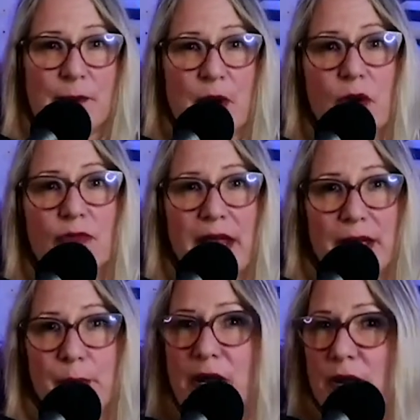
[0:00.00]
I'm not
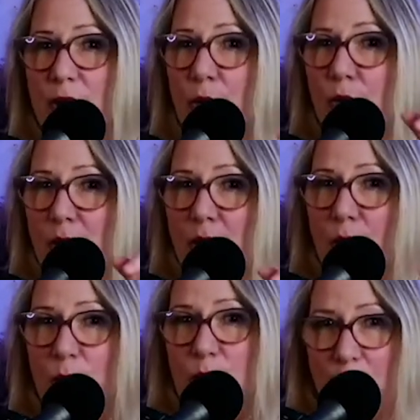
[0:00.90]
ready, but I know
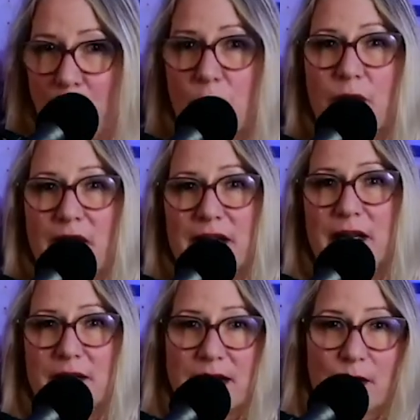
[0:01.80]
when we are
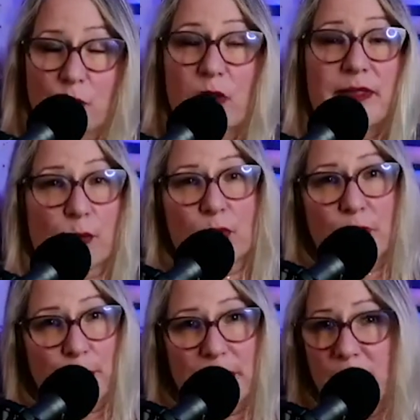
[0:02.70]
ready, they will
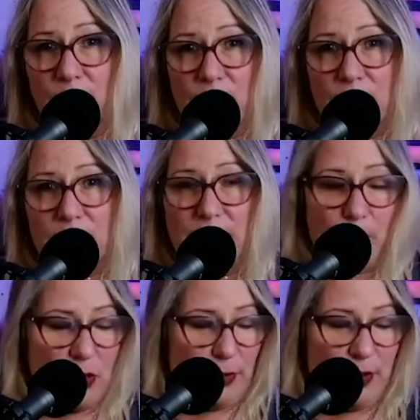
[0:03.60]
appear. They
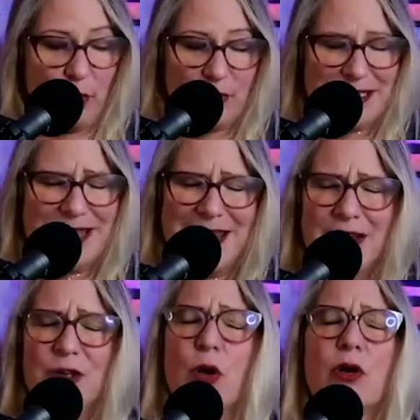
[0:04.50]
will appear. We said that
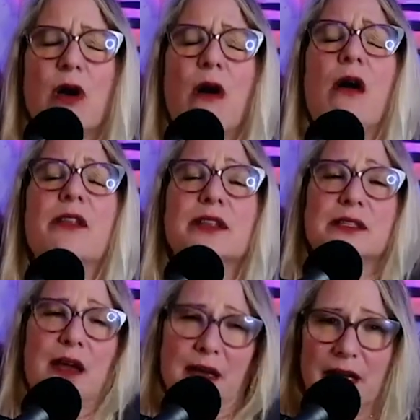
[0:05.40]
in yoga all the
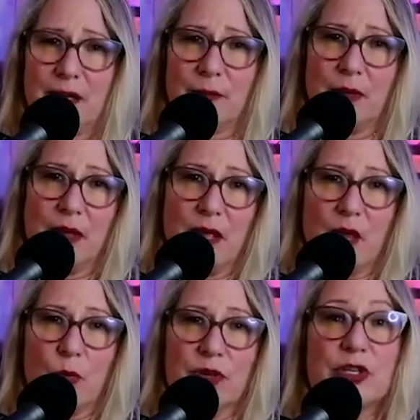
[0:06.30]
time.
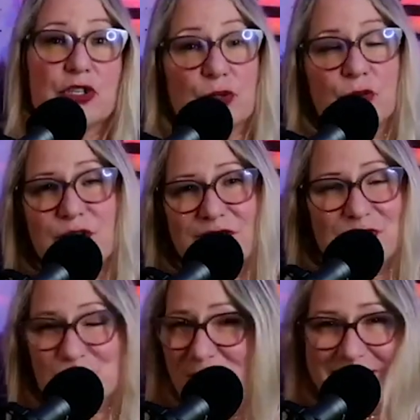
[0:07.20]
When the student
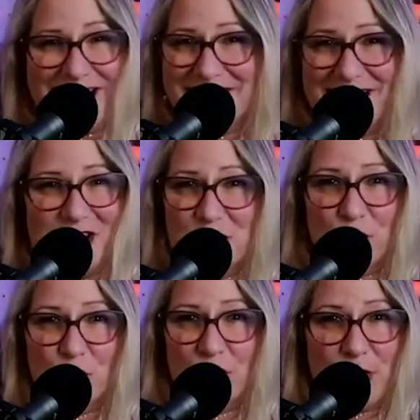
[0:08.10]
is ready, a
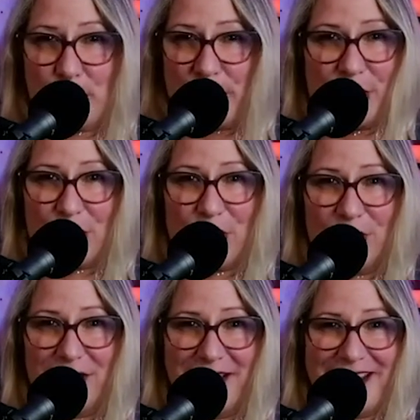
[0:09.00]
teacher will appear.
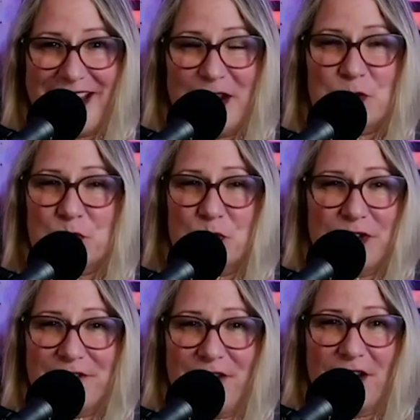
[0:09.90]
And it was
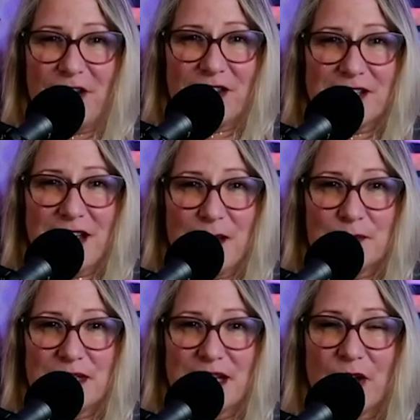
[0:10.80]
really fun all the time
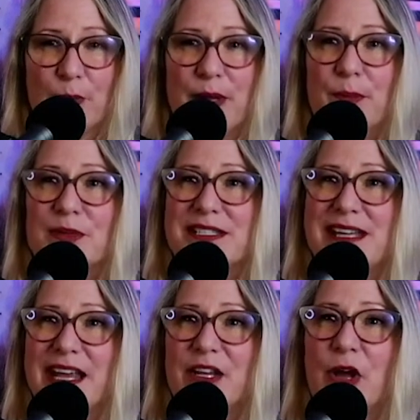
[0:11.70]
to hear people
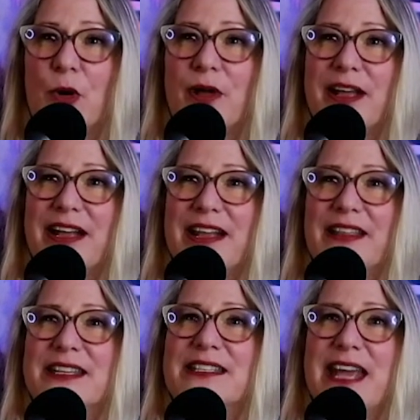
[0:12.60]
say,
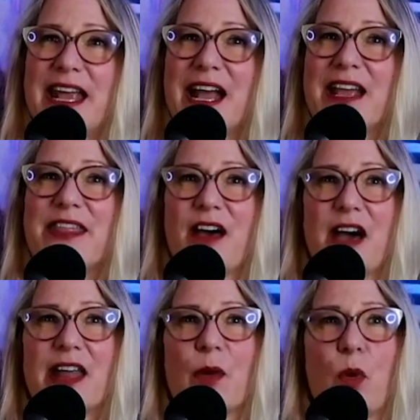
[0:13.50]
the day I
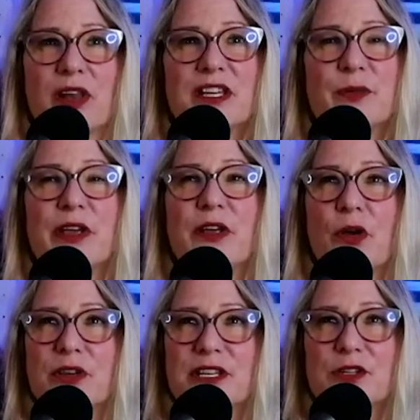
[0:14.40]
thought I wanted to be a
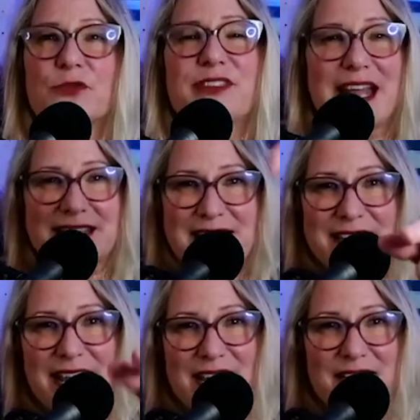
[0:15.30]
yoga teacher, that's the
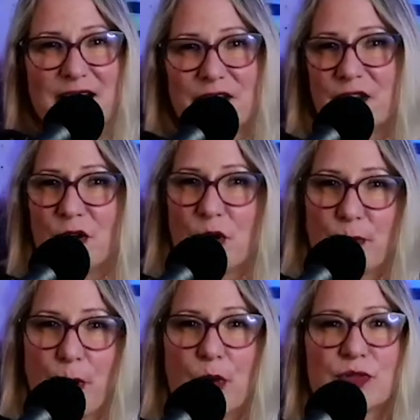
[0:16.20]
day I saw the yoga
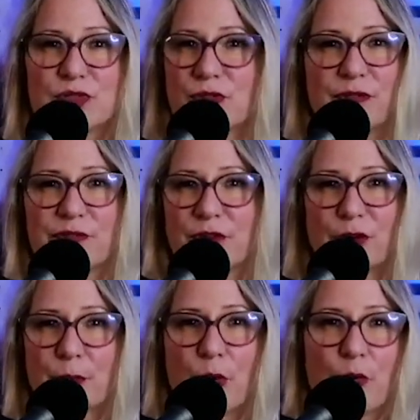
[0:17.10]
poster for
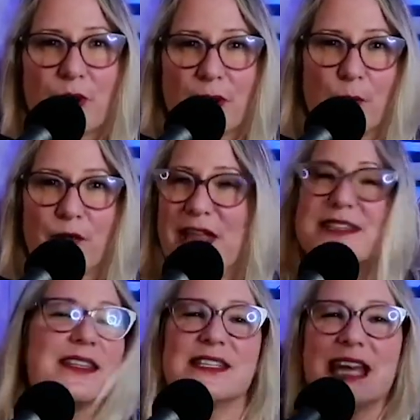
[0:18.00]
your program, or
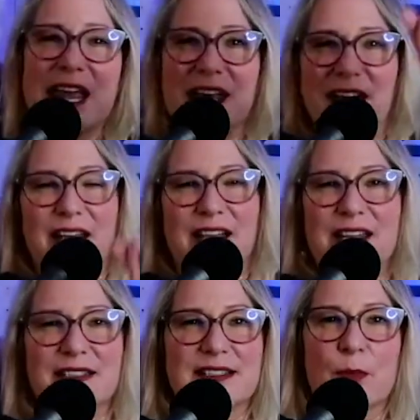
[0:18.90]
that's the day
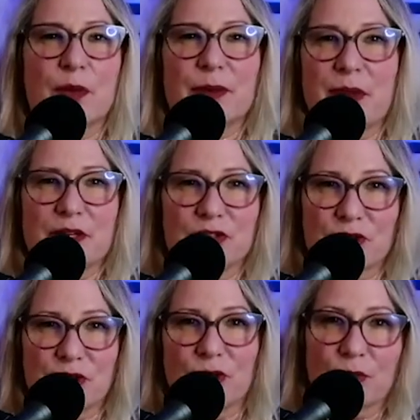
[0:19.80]
that somebody
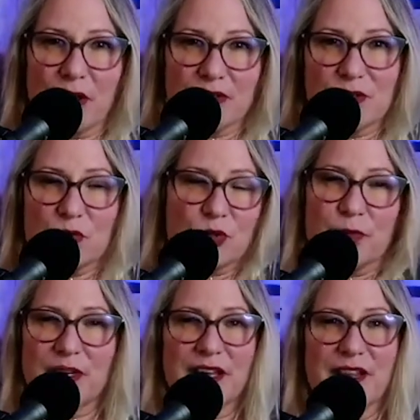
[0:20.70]
mentioned you on social
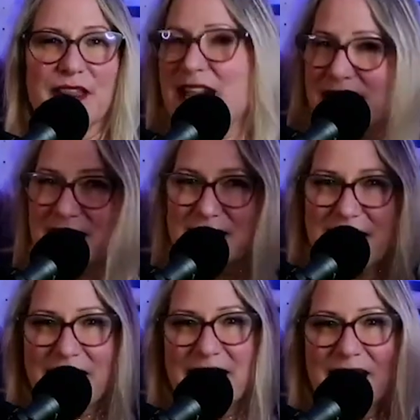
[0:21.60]
media. And that's the
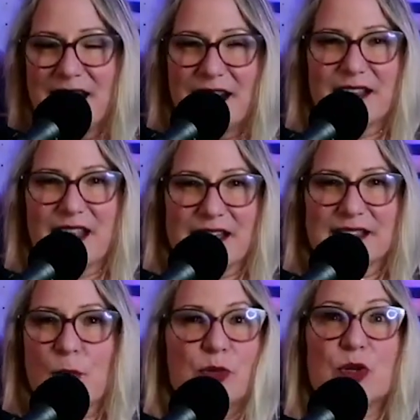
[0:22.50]
day that
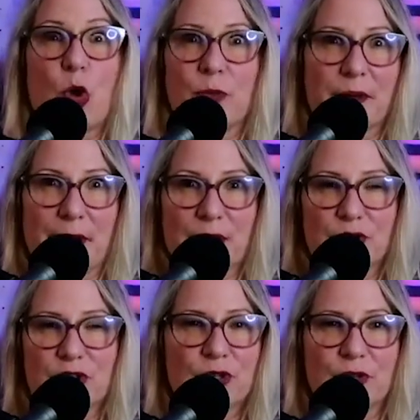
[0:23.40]
someone told me
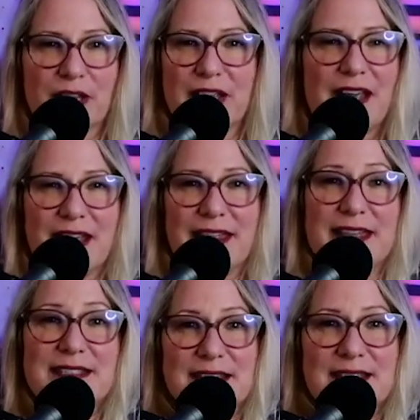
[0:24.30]
about you. Like,
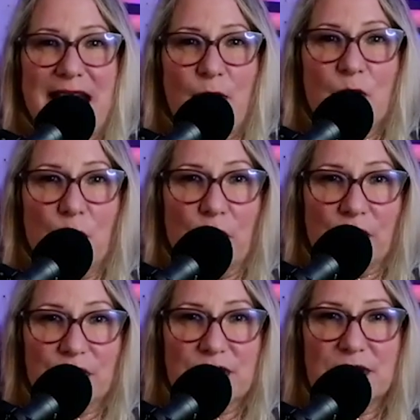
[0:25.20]
this is how it
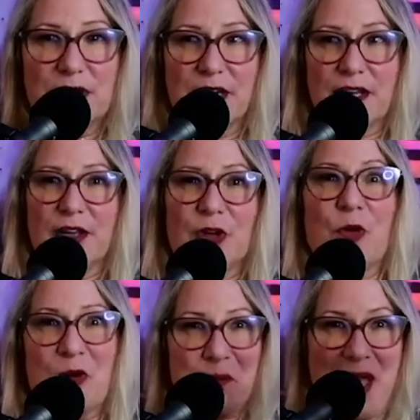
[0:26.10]
works.
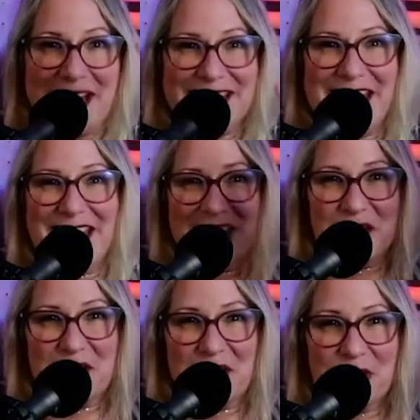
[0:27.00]
You're a magnetic
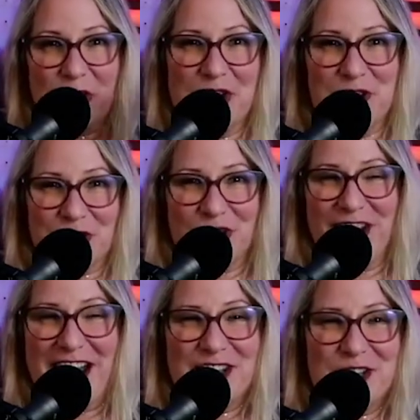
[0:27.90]
creature
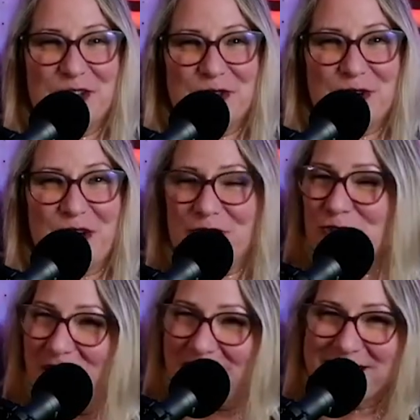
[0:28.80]
and you
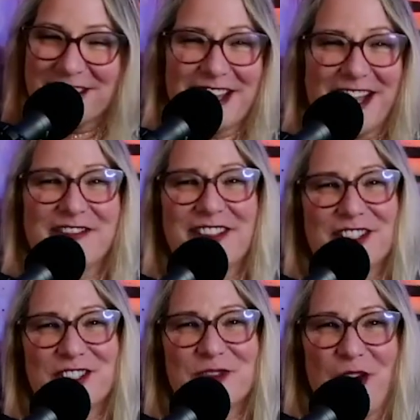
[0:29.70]
attract the life
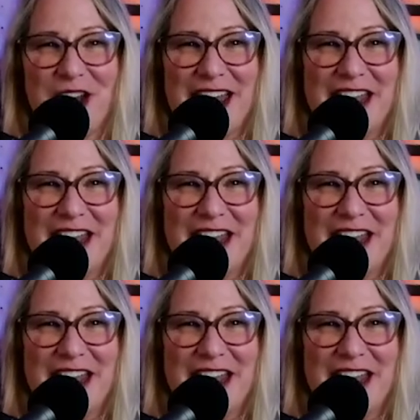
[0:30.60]
that you want.